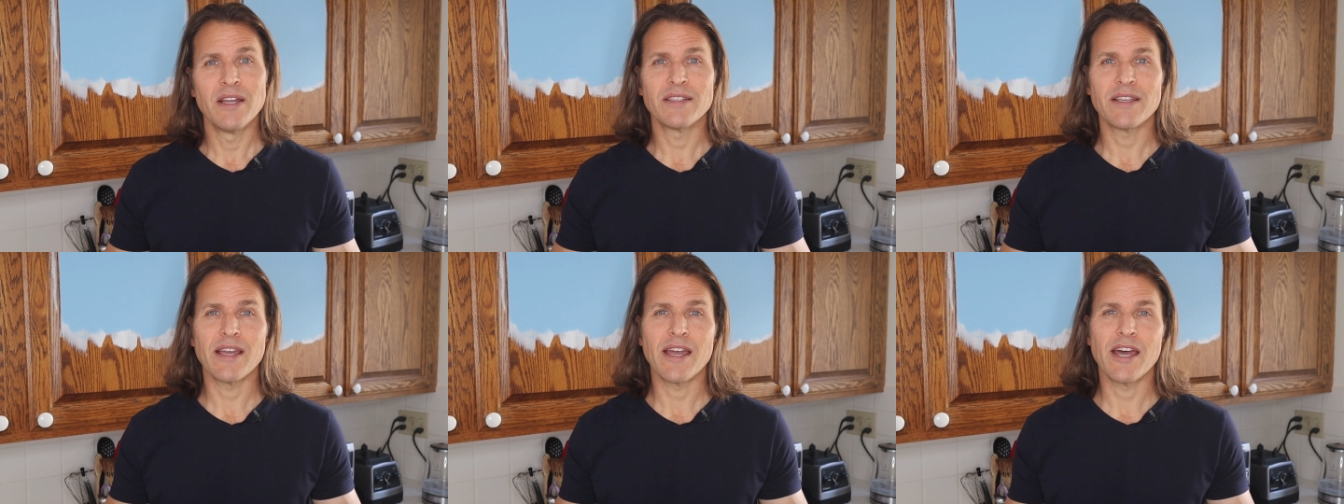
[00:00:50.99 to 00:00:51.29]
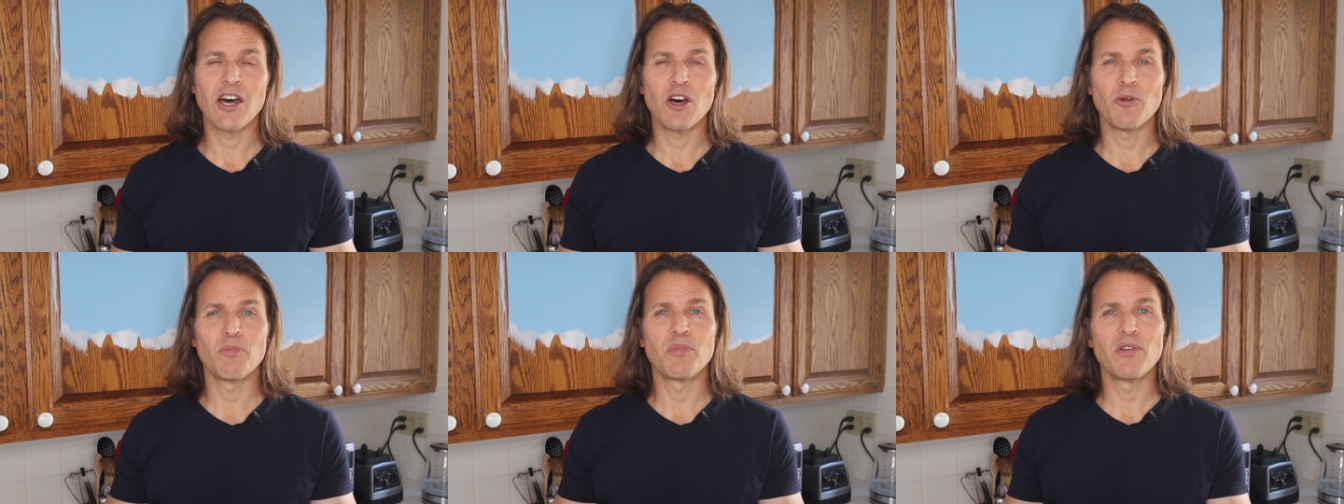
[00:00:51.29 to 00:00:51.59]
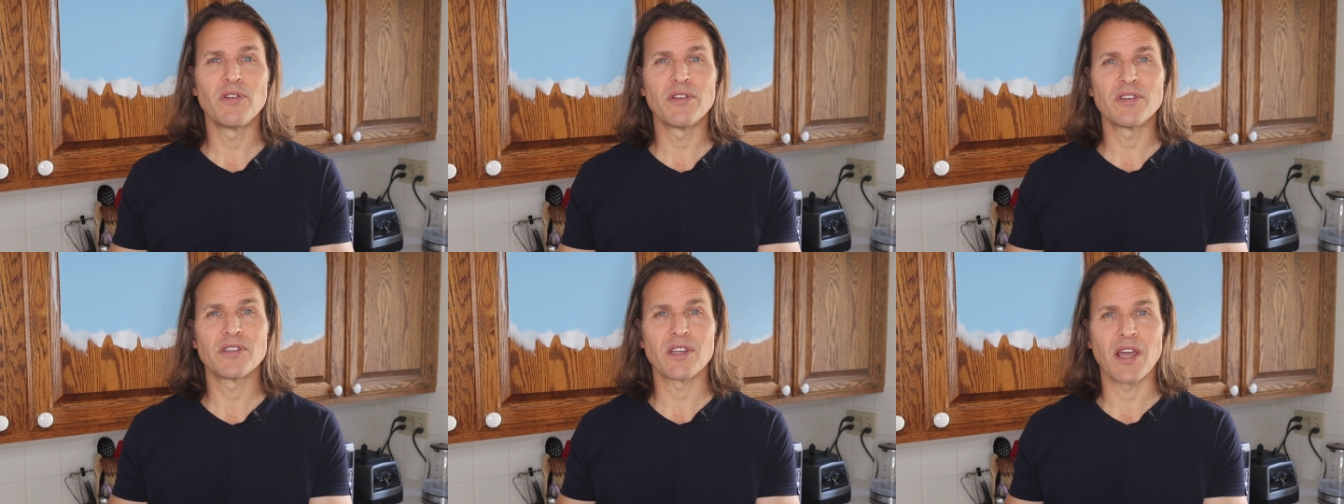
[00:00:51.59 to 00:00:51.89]
to help
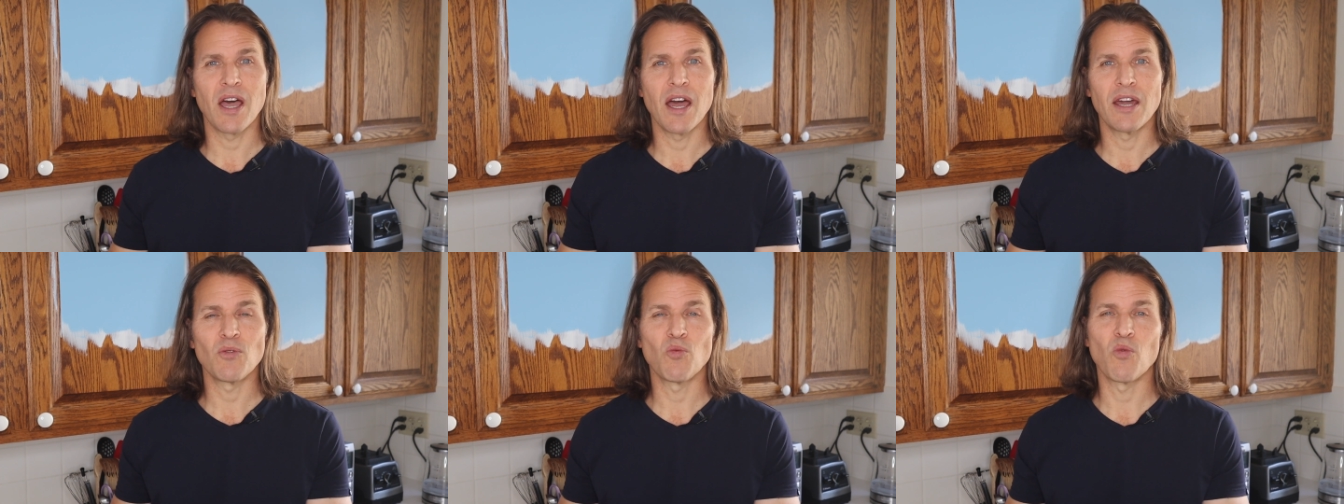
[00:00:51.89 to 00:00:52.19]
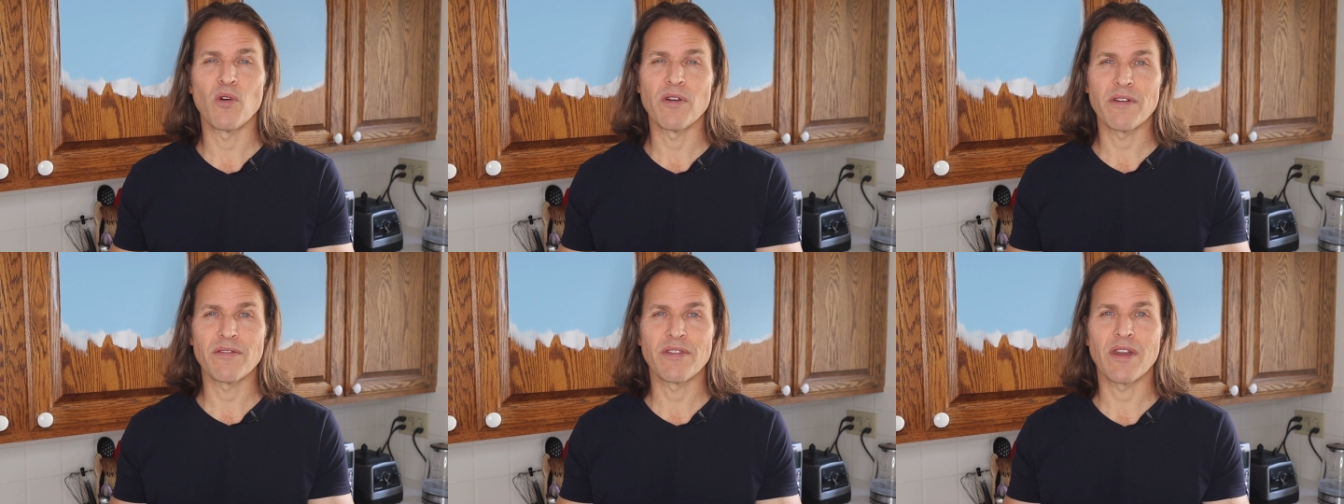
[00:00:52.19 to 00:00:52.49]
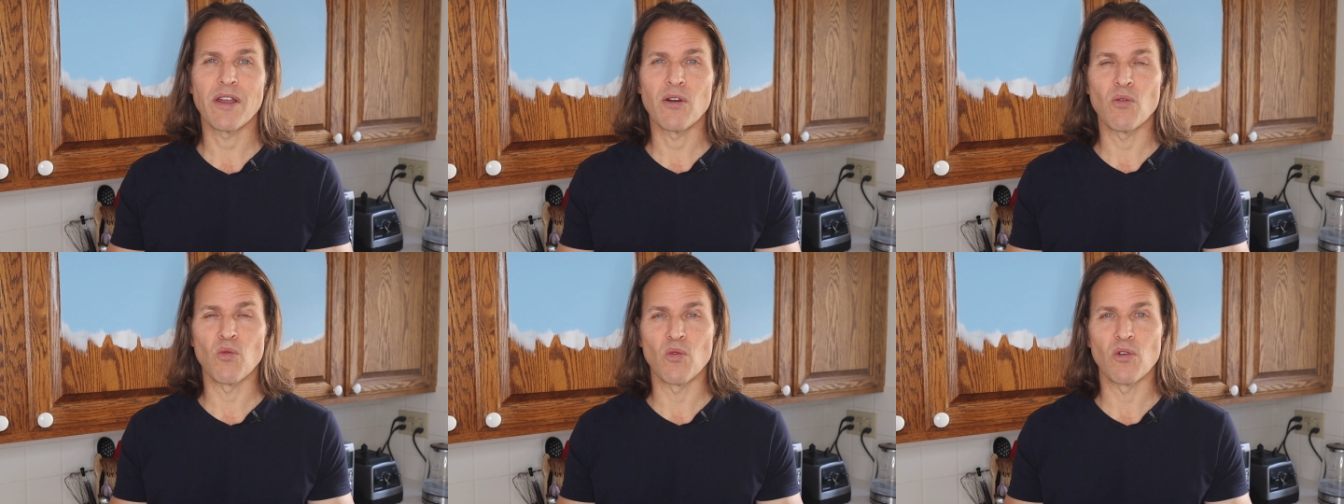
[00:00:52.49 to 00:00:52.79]
you decide whether
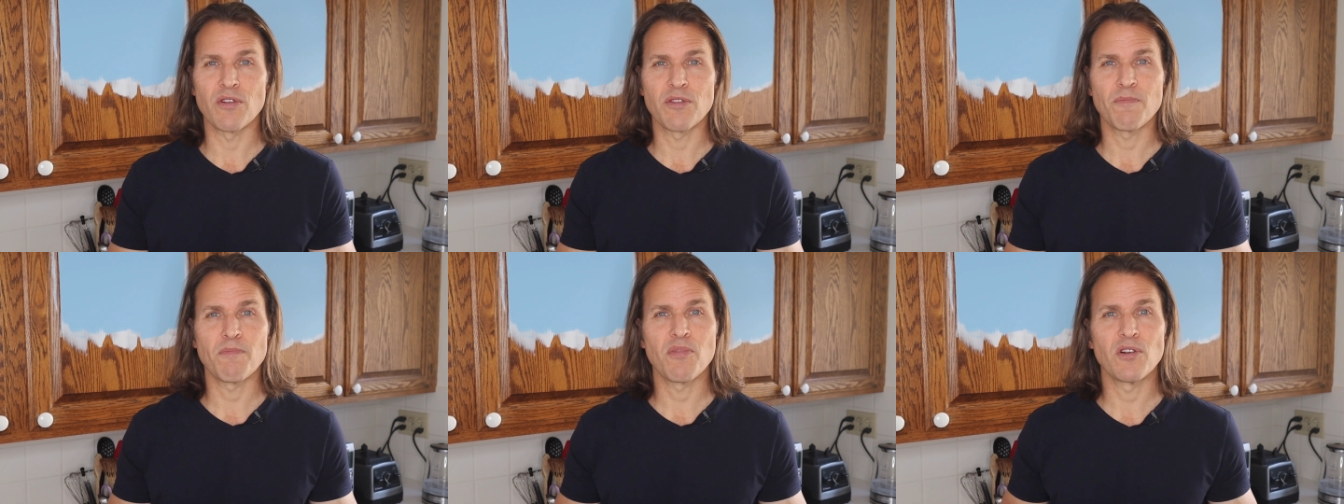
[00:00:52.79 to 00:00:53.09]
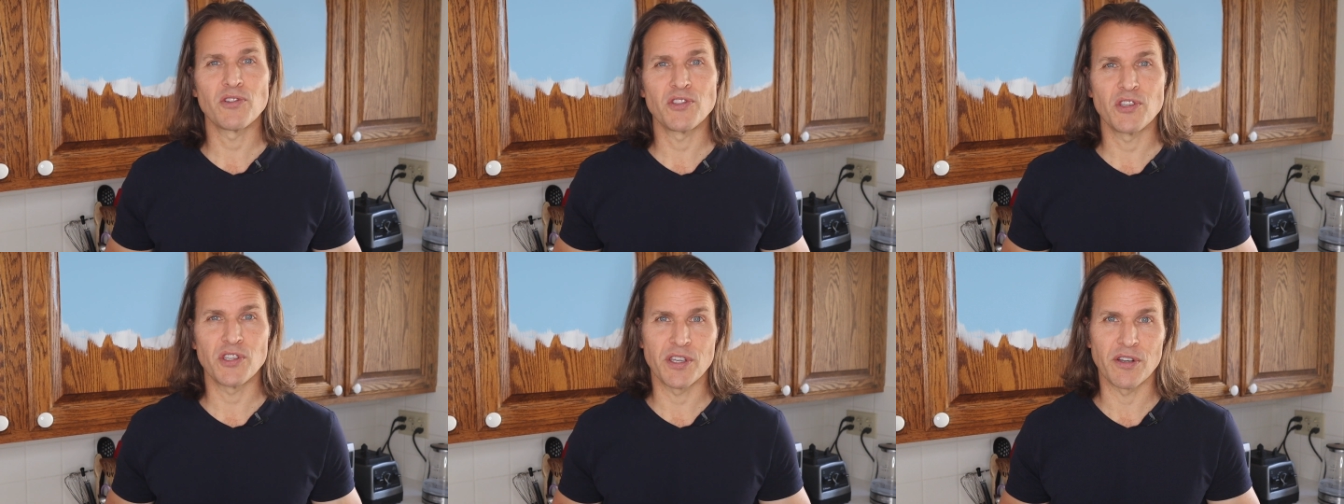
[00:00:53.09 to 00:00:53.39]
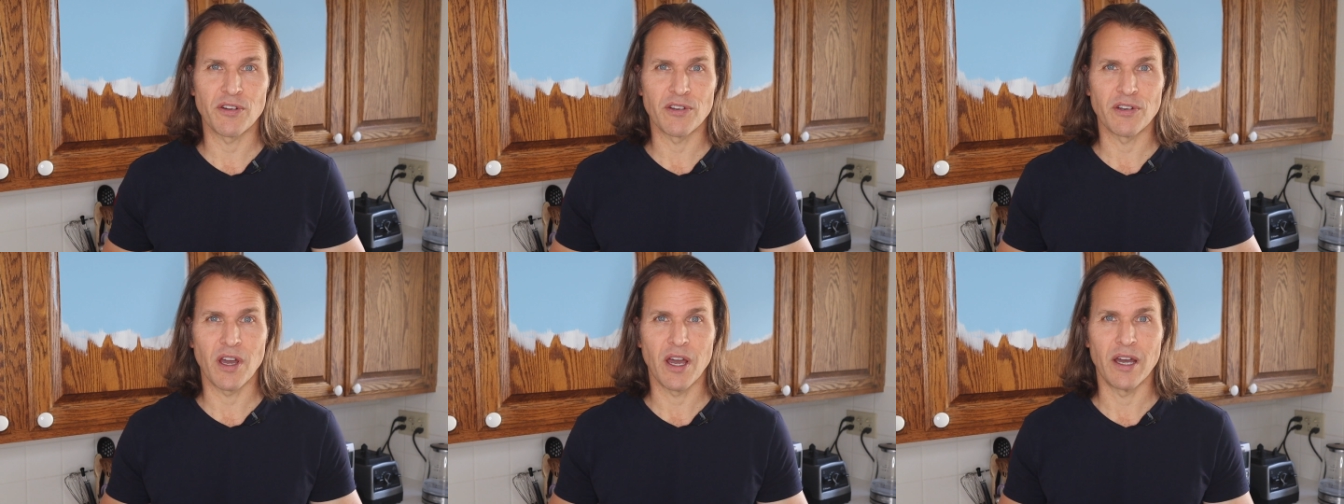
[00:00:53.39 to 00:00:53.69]
they are worth
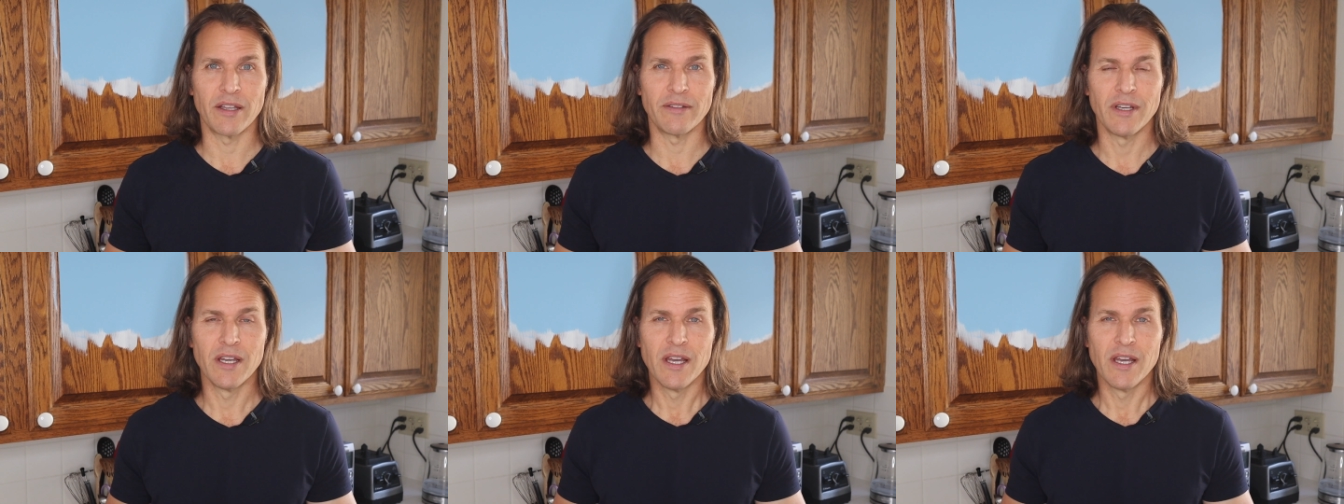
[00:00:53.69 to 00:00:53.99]
purchasing or not.